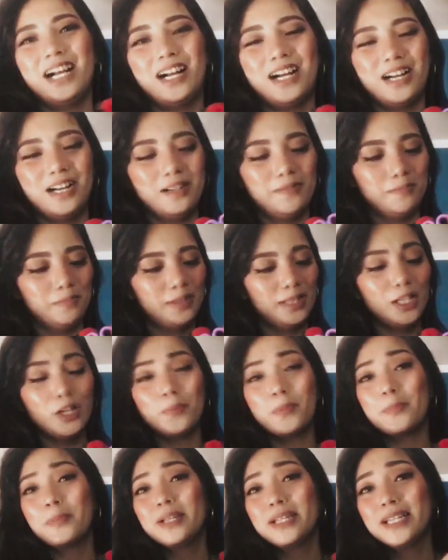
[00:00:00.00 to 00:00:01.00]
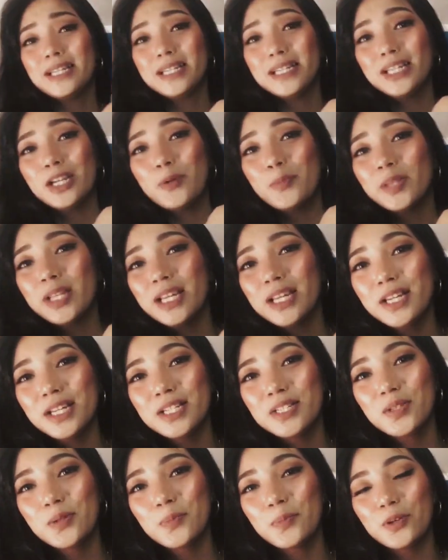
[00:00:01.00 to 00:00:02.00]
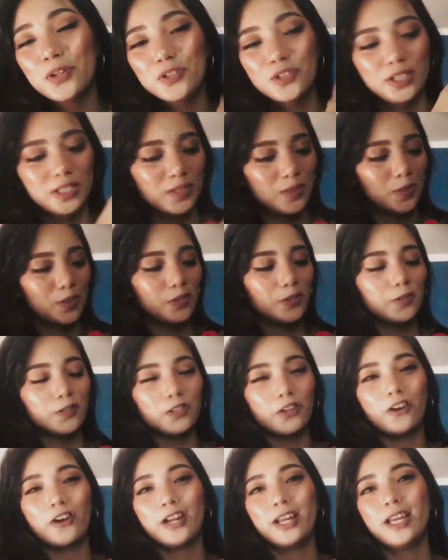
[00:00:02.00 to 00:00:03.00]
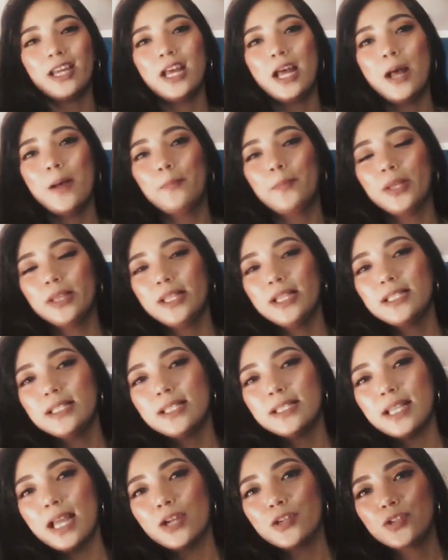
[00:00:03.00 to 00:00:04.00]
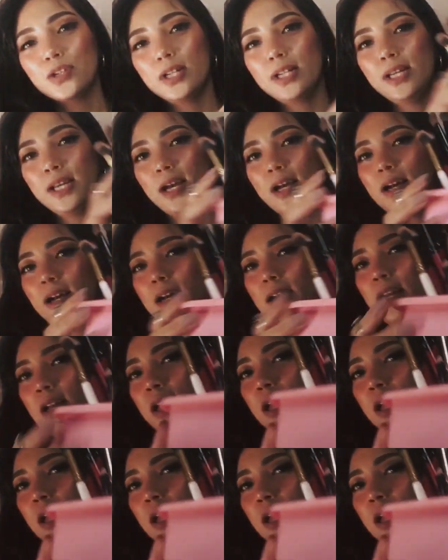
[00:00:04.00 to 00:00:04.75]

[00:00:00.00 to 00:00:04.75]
hindi ko pa nalinis yung brushes ko, so sorry. But this is actually a